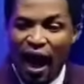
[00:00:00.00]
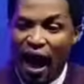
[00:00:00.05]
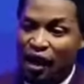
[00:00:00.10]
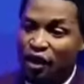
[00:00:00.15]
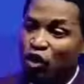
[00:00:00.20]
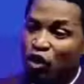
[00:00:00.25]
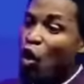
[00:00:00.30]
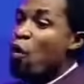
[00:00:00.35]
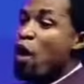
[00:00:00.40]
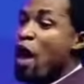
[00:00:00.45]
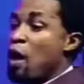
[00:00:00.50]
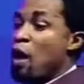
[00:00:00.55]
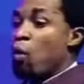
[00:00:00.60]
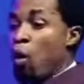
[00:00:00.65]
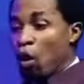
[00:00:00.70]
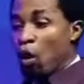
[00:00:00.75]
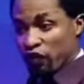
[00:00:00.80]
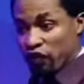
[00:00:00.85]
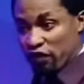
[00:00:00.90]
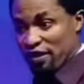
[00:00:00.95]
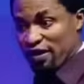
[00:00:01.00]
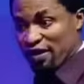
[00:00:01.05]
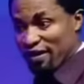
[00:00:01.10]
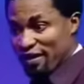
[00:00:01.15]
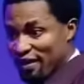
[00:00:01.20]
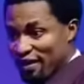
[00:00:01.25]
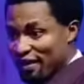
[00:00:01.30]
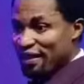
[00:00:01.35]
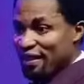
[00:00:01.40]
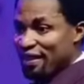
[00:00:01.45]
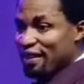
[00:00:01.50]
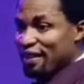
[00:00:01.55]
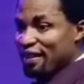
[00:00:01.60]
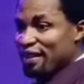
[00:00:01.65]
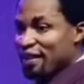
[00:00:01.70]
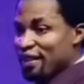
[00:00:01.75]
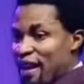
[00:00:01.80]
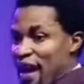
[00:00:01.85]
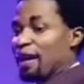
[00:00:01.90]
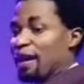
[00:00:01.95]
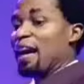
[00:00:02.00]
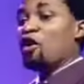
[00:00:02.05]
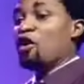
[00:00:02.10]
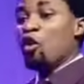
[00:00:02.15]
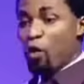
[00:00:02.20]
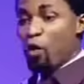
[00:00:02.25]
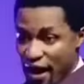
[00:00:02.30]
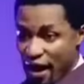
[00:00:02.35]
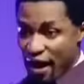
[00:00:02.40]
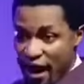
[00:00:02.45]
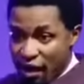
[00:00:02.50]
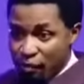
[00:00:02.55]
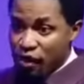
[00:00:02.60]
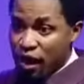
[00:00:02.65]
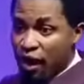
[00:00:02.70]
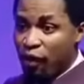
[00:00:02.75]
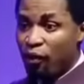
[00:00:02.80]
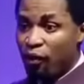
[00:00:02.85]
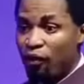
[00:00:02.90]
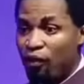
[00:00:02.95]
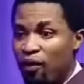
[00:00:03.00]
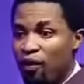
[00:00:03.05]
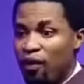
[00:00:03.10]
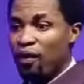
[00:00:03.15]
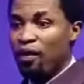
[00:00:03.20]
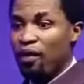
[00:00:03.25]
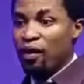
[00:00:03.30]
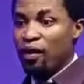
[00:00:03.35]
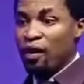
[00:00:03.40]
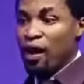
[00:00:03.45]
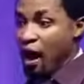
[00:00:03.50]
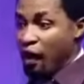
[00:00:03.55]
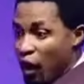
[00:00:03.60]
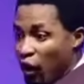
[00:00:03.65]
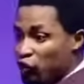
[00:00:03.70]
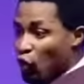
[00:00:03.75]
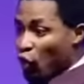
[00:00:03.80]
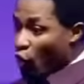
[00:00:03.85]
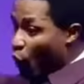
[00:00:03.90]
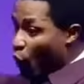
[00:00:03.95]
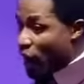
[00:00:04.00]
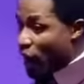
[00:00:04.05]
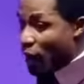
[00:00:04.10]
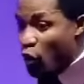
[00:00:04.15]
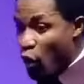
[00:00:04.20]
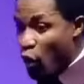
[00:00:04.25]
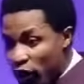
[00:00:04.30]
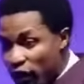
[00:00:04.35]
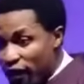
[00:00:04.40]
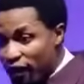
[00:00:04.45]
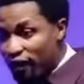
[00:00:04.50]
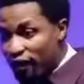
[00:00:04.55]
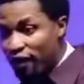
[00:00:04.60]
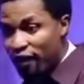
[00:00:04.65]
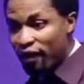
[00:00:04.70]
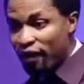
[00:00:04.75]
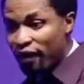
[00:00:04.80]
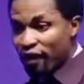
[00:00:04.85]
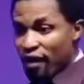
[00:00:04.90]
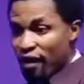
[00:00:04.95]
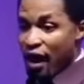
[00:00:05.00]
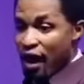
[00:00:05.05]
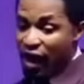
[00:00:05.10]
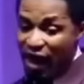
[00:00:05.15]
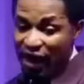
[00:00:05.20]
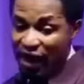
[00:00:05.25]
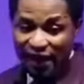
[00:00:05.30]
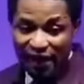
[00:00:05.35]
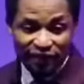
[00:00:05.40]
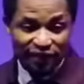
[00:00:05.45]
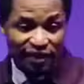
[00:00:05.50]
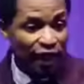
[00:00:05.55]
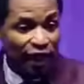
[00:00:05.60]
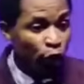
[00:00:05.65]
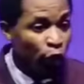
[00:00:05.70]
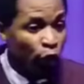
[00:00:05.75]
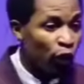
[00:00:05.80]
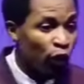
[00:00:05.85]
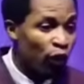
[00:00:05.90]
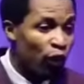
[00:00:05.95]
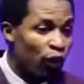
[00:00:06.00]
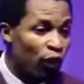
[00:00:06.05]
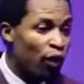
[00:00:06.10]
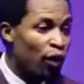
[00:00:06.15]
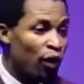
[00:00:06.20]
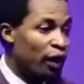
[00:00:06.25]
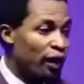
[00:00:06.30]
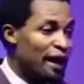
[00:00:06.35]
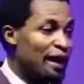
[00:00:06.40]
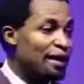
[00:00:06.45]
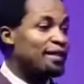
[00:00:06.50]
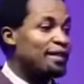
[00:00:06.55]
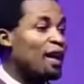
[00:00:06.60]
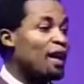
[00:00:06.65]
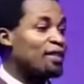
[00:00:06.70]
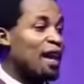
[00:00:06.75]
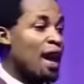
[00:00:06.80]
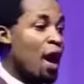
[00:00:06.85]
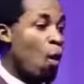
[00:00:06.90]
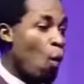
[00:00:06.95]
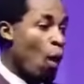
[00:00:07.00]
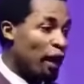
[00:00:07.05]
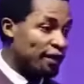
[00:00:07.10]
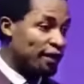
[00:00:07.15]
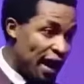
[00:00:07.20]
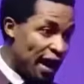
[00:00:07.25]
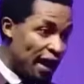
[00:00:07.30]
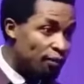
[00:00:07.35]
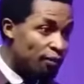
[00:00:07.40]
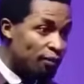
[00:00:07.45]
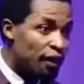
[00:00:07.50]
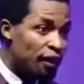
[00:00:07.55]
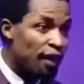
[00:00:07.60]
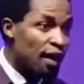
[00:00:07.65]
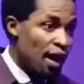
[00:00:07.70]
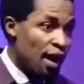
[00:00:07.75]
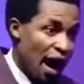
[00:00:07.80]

I know where I was, and I know where I am now, and I also know where I'm going. I can tell you 1,001 times,